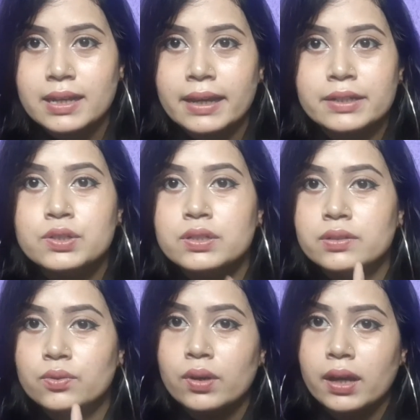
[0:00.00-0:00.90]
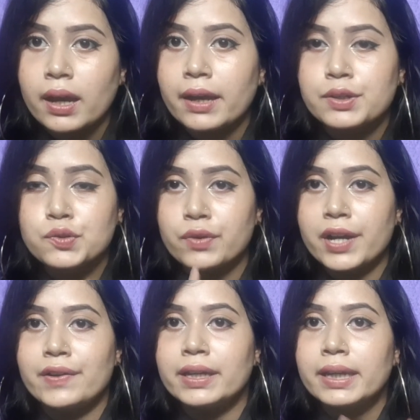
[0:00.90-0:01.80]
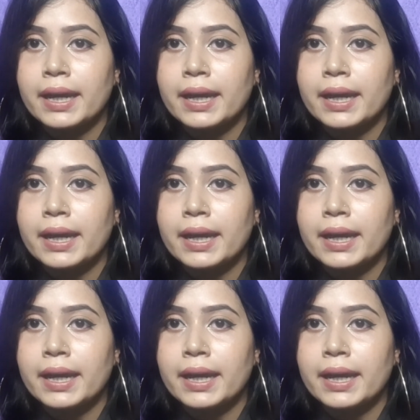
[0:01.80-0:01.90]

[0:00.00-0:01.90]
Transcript: and wearing